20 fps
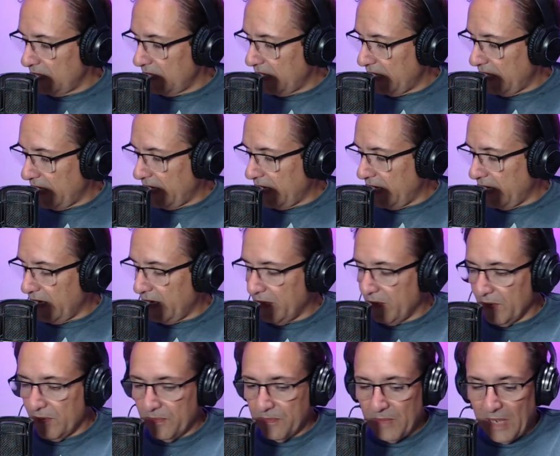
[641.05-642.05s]

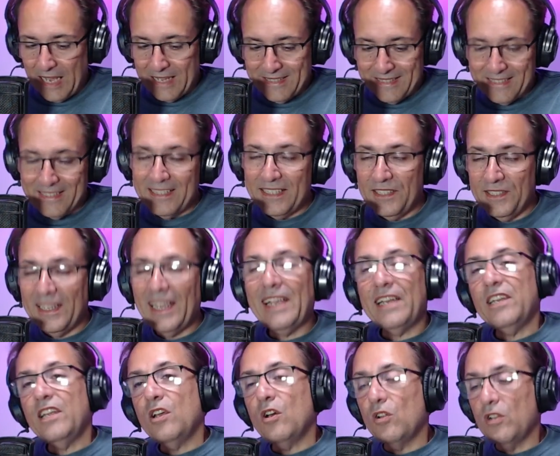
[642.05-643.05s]
And as I said,
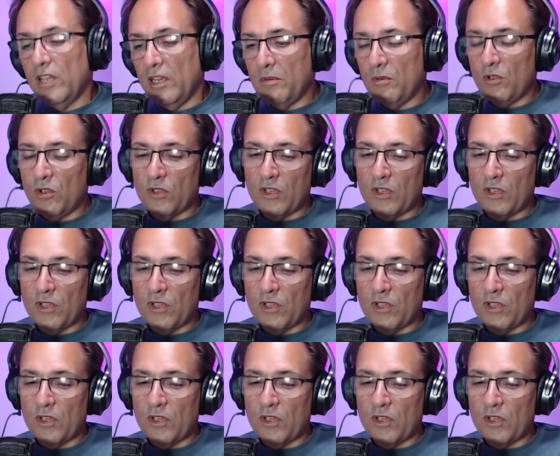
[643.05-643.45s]
technical level,